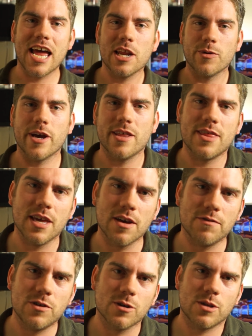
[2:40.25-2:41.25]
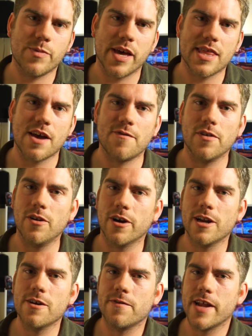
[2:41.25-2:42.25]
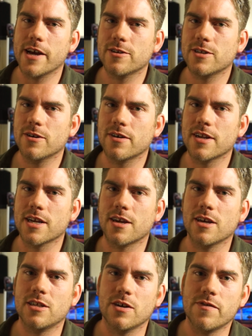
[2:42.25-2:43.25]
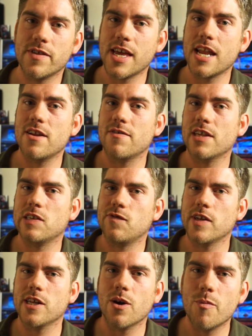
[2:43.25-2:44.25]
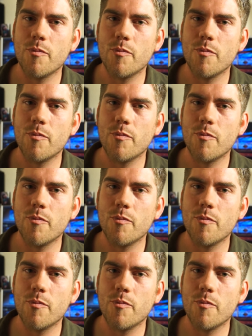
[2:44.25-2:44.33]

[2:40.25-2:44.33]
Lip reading: Anyway, I think I've talked about that for long enough now, so I'm going to cut off the end of this video